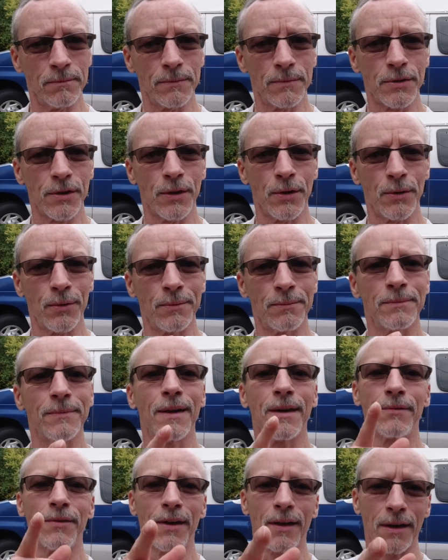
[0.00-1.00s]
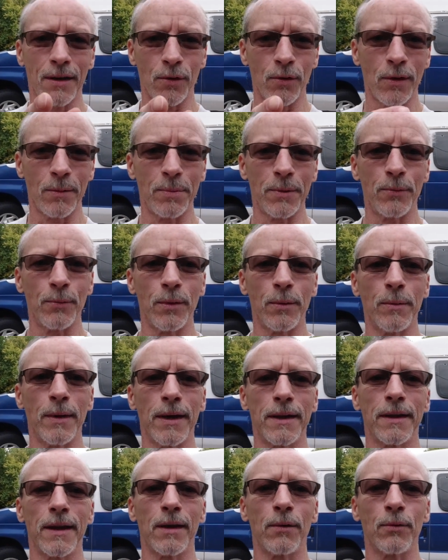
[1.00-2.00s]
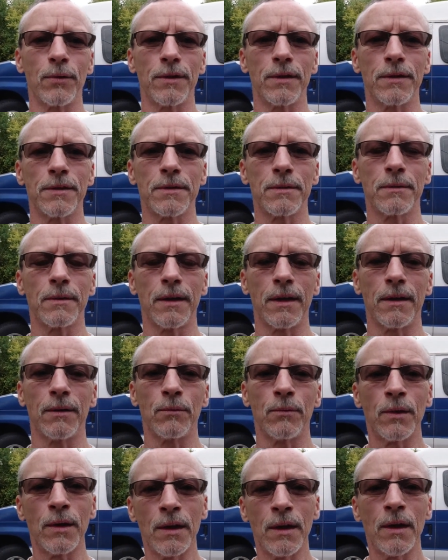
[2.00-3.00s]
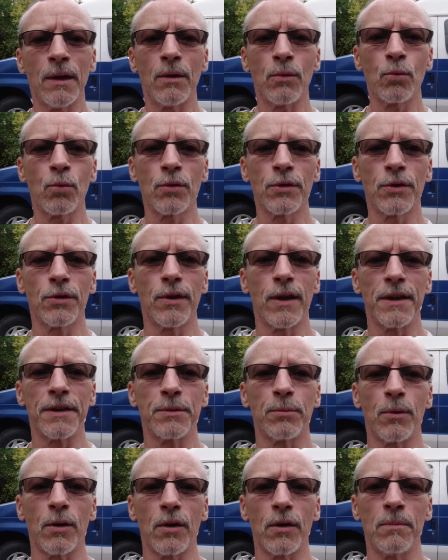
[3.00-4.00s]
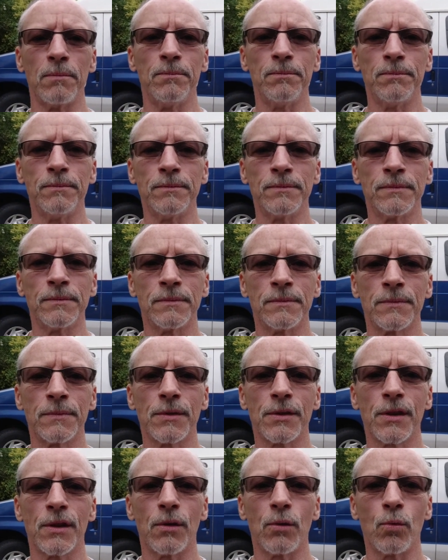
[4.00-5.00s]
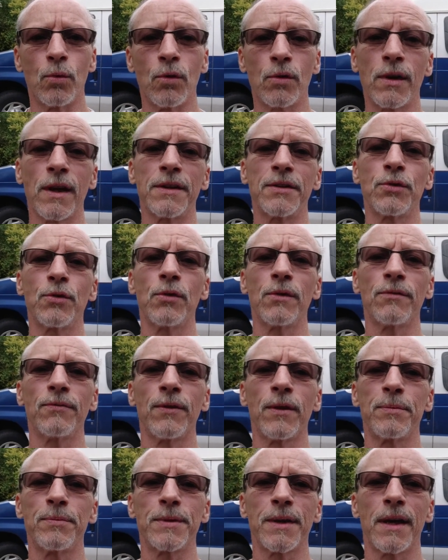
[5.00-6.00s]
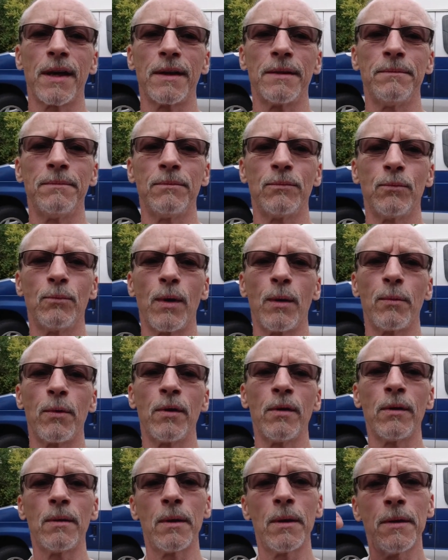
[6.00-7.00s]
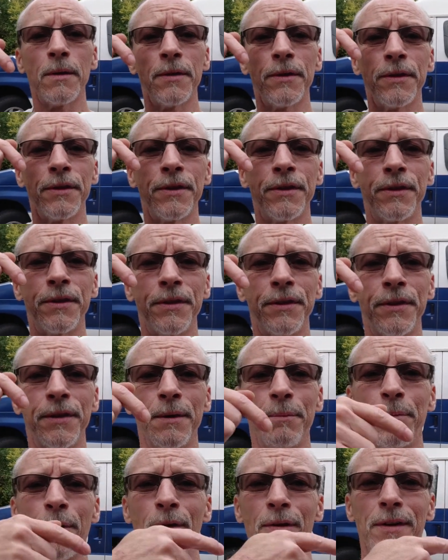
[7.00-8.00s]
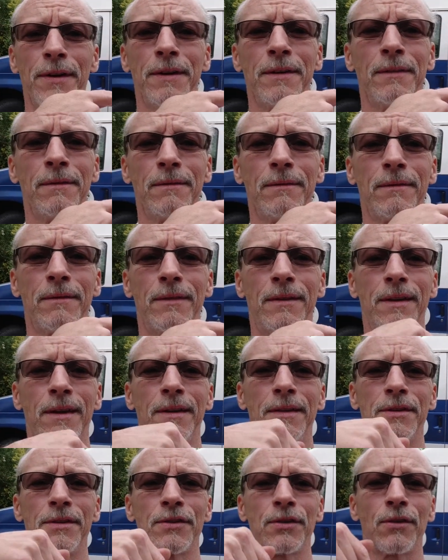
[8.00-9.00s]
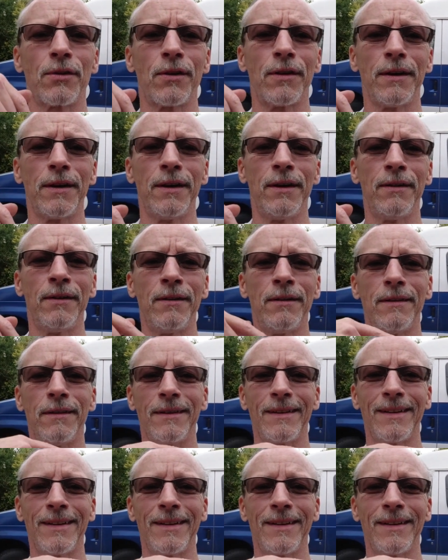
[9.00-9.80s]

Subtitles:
So I've got to go up and remake that with this, and we'll do that tomorrow. So we'll catch you on the flip side. Remember, the party did start here.